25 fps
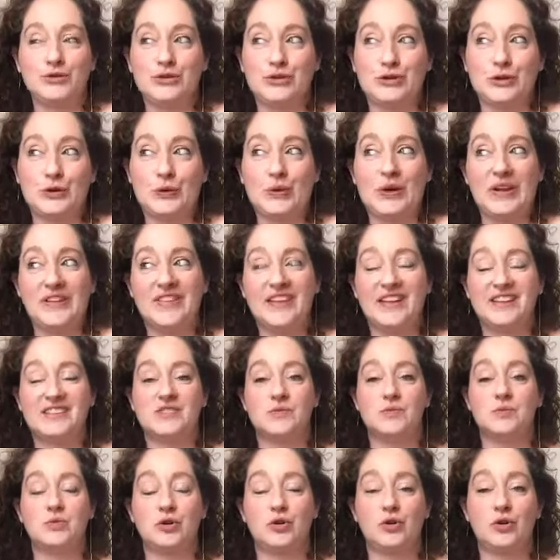to, and
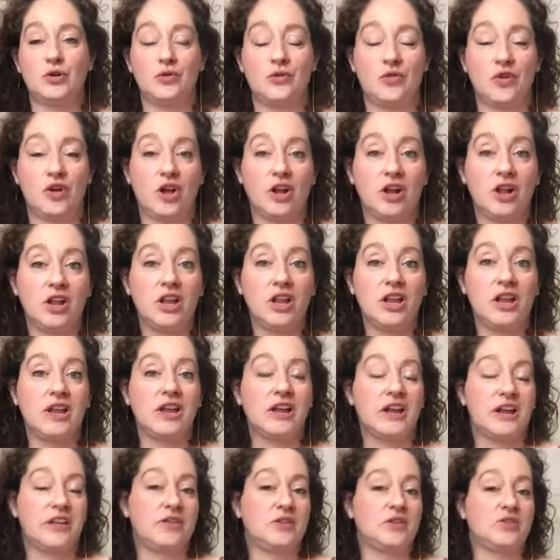that's beautiful.
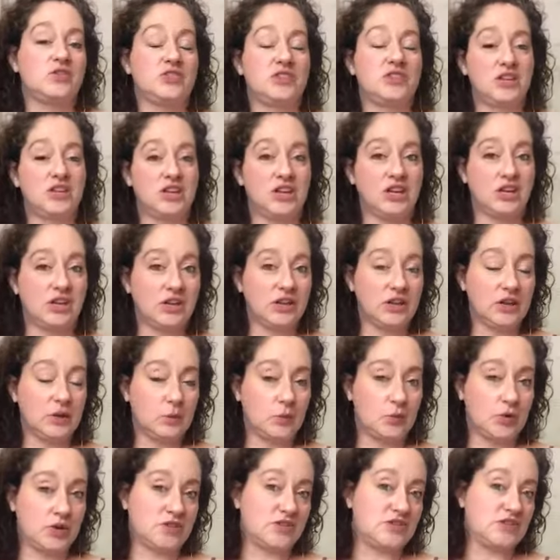And there's a
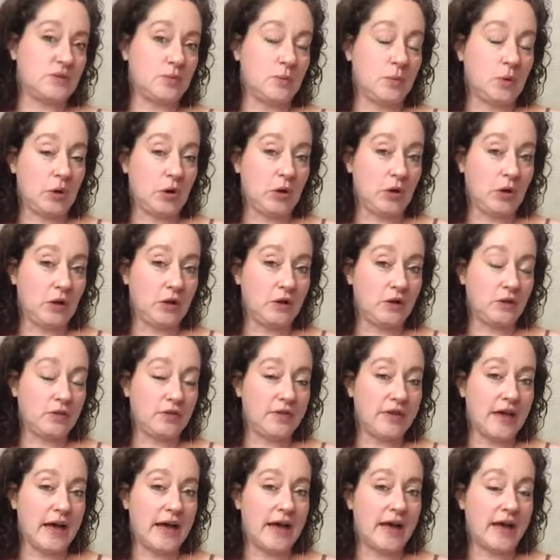healing principle
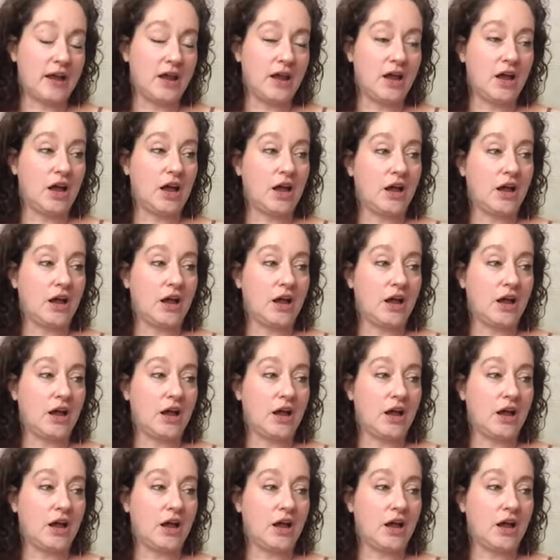that